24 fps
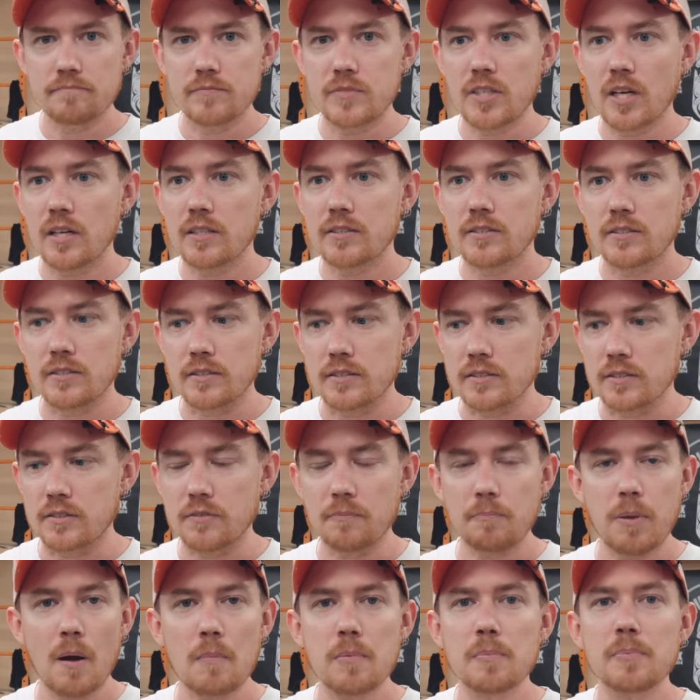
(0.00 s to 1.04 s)
dozens,
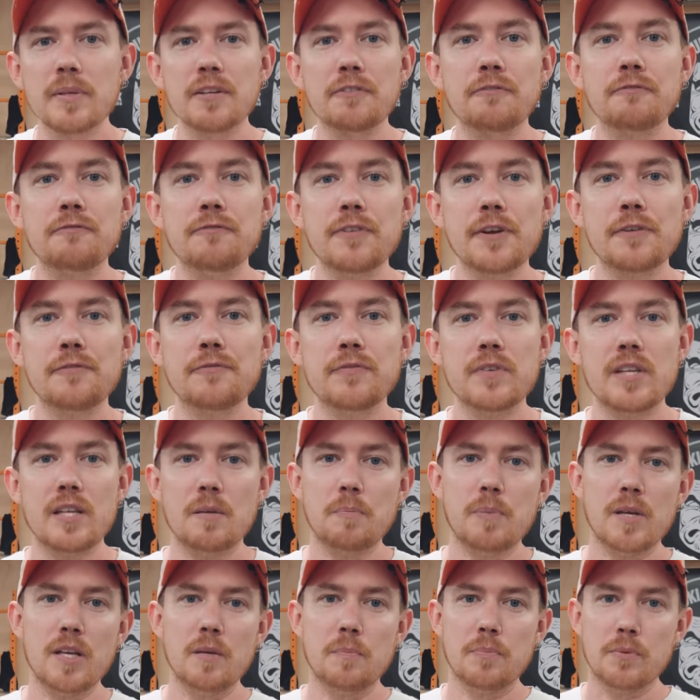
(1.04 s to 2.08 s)
probably
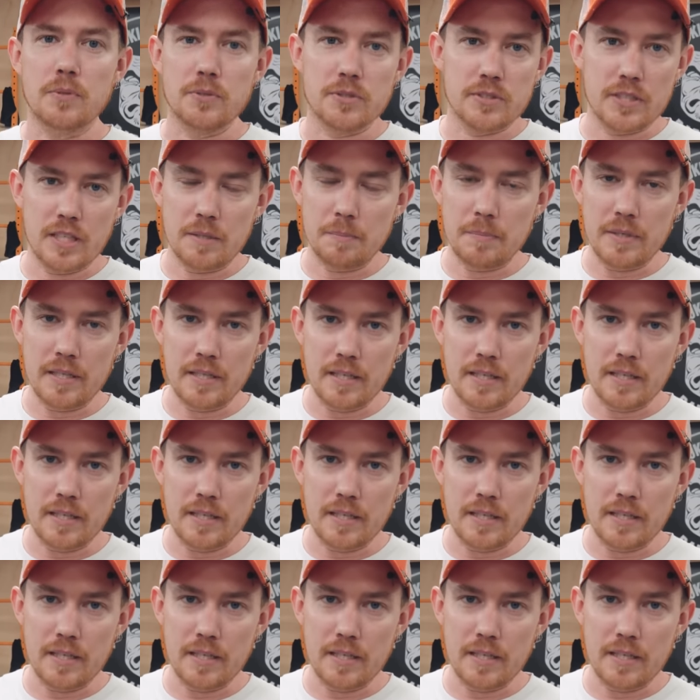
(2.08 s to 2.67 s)
50 people send me